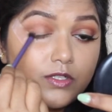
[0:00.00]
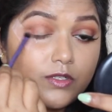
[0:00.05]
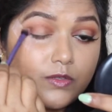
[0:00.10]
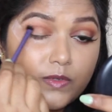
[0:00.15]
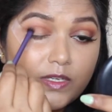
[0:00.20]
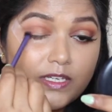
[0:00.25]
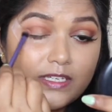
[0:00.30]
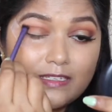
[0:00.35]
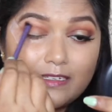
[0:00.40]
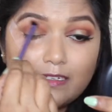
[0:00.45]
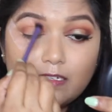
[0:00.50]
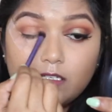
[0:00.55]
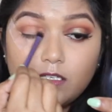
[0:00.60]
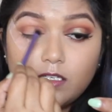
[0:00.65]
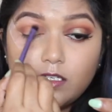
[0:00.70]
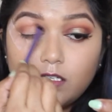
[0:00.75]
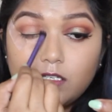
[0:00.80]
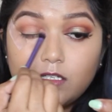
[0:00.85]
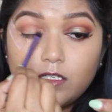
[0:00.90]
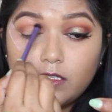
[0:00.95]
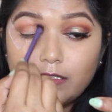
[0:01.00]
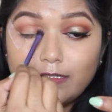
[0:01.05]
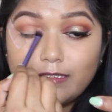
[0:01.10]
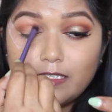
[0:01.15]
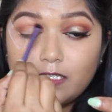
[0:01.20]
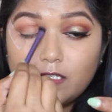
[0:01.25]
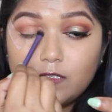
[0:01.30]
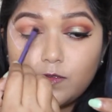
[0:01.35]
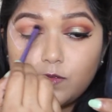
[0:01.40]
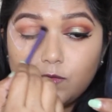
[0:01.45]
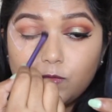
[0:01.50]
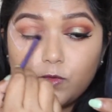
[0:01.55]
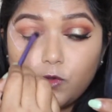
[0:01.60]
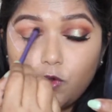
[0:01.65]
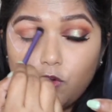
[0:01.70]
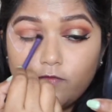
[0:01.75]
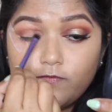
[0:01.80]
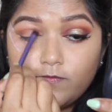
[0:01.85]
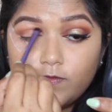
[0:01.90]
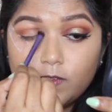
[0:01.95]
to get
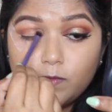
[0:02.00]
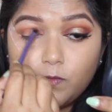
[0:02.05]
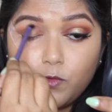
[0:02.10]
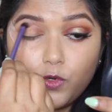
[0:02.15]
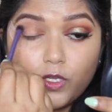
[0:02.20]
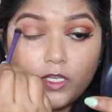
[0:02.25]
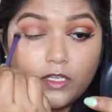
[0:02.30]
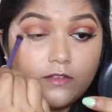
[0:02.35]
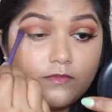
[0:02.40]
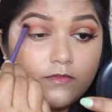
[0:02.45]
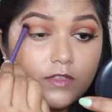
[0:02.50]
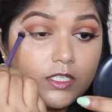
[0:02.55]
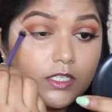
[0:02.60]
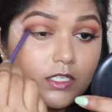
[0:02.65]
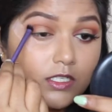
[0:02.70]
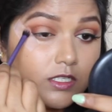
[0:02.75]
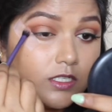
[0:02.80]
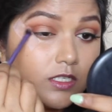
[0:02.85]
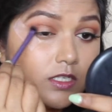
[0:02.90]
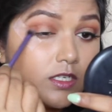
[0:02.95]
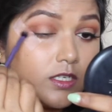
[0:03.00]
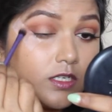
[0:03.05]
soft smoky effect.